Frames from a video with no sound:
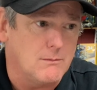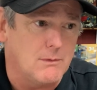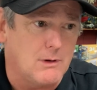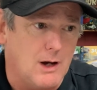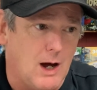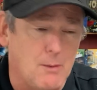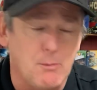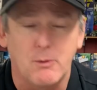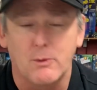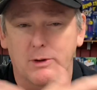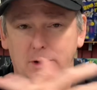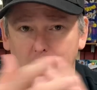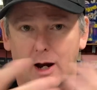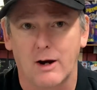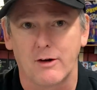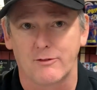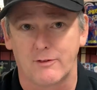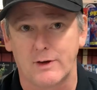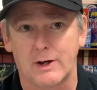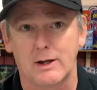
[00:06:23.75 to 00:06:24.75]
I'm a
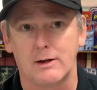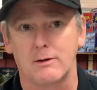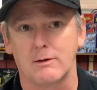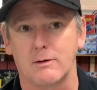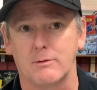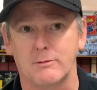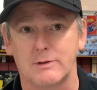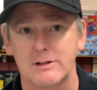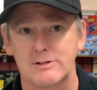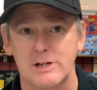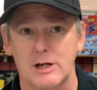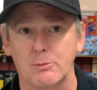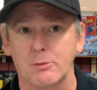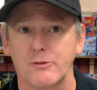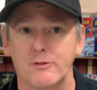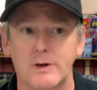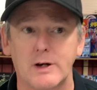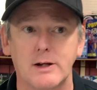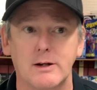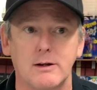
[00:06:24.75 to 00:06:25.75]
retired vet,
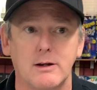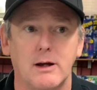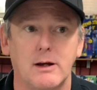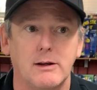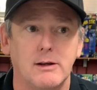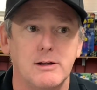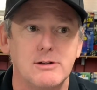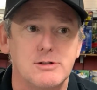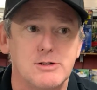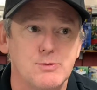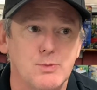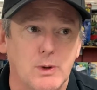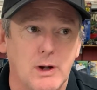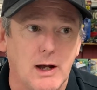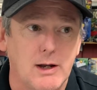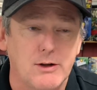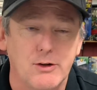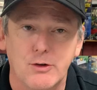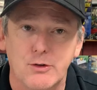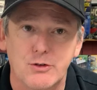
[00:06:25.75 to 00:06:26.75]
disabled vet, and this is what
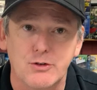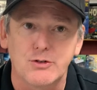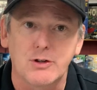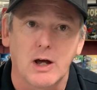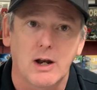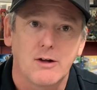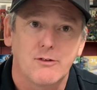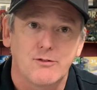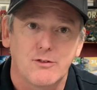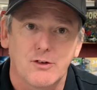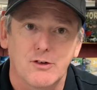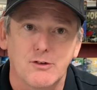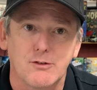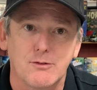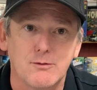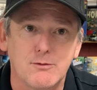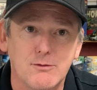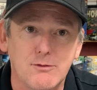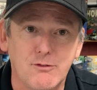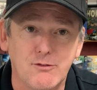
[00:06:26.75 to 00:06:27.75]
I do just kind of for
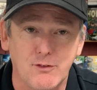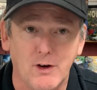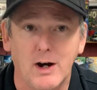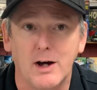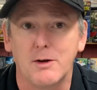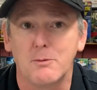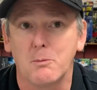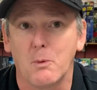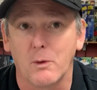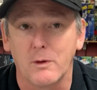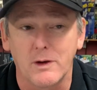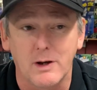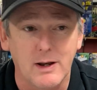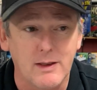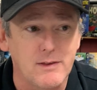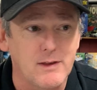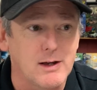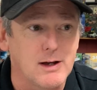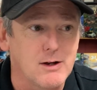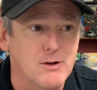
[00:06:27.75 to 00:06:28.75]
fun more than
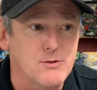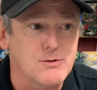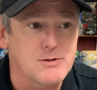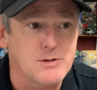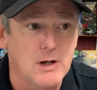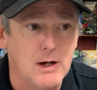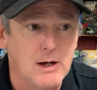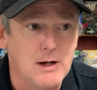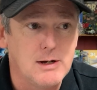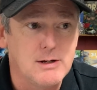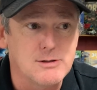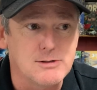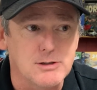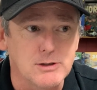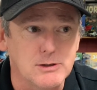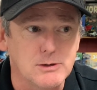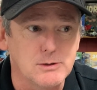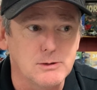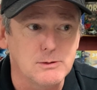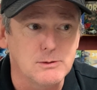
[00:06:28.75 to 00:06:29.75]
anything else.
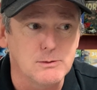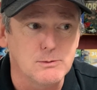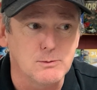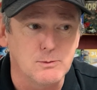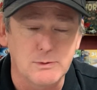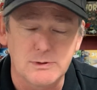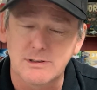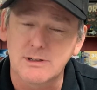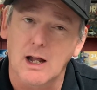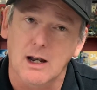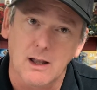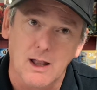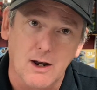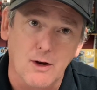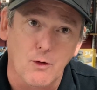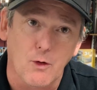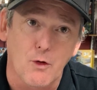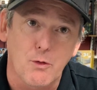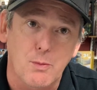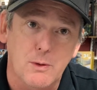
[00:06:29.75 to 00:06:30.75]
So it's got a lot
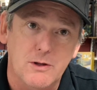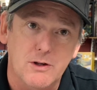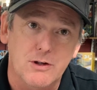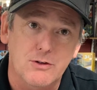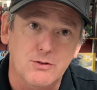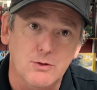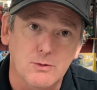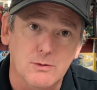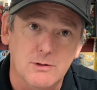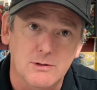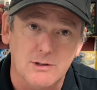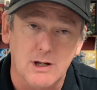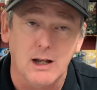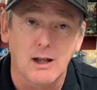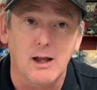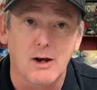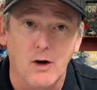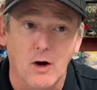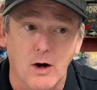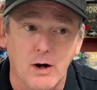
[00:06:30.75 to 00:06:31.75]
of growth potential. It's got a
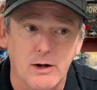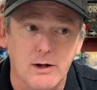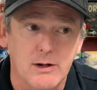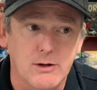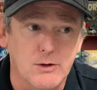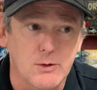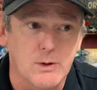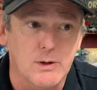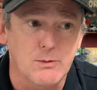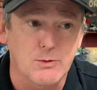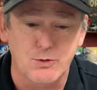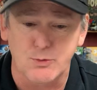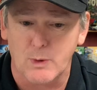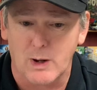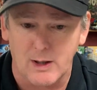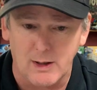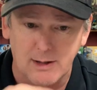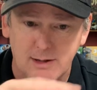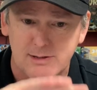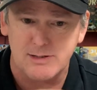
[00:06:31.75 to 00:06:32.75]
lot of heart into it, which is
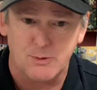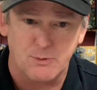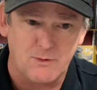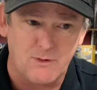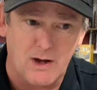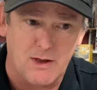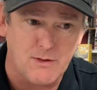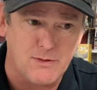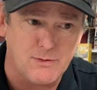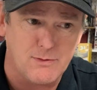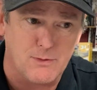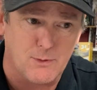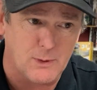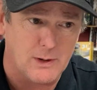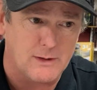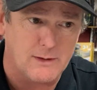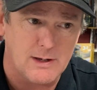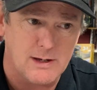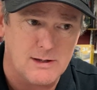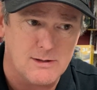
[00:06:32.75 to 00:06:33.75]
why, like I said, we've got
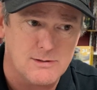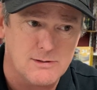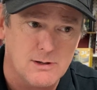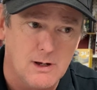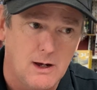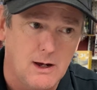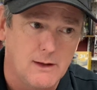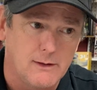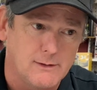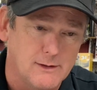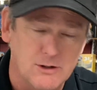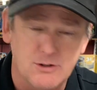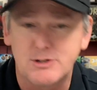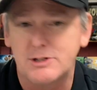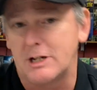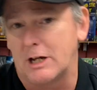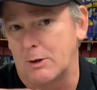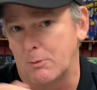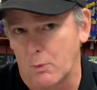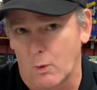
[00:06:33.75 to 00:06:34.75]
3 of these.
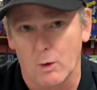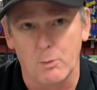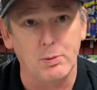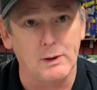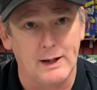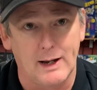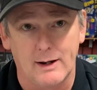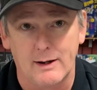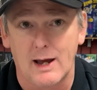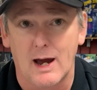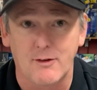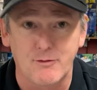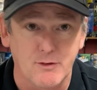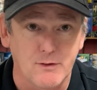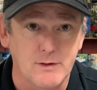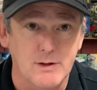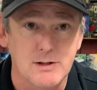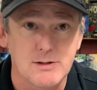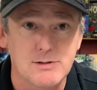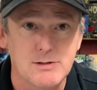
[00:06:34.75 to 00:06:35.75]
There's 10 more planned
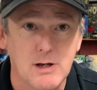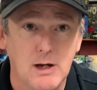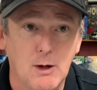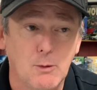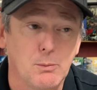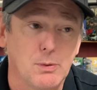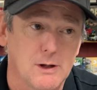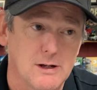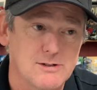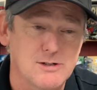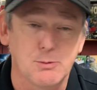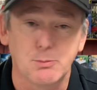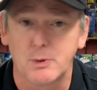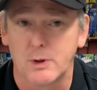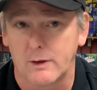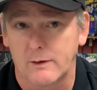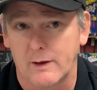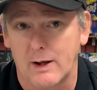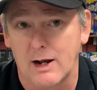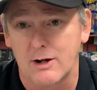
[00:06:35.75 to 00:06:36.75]
after this, plus a
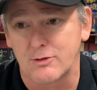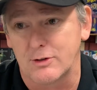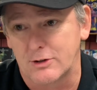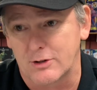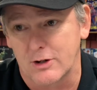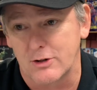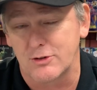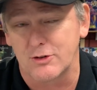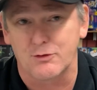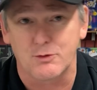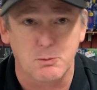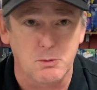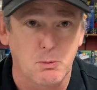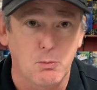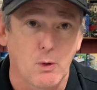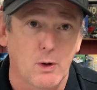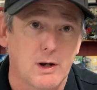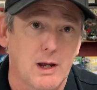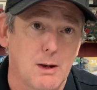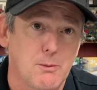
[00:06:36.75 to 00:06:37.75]
book that actually turns it from a
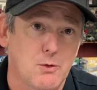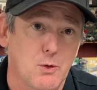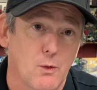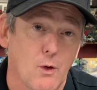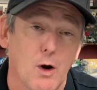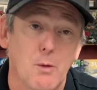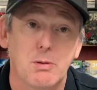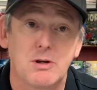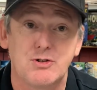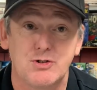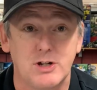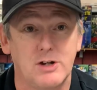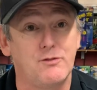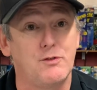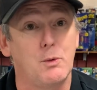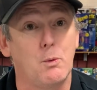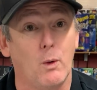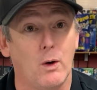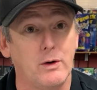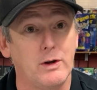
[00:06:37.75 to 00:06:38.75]
board game to an RPG
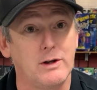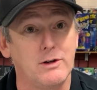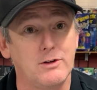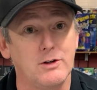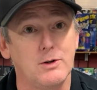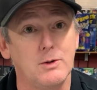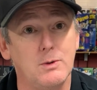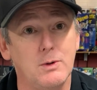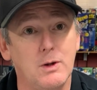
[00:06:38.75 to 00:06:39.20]
if you wanted to.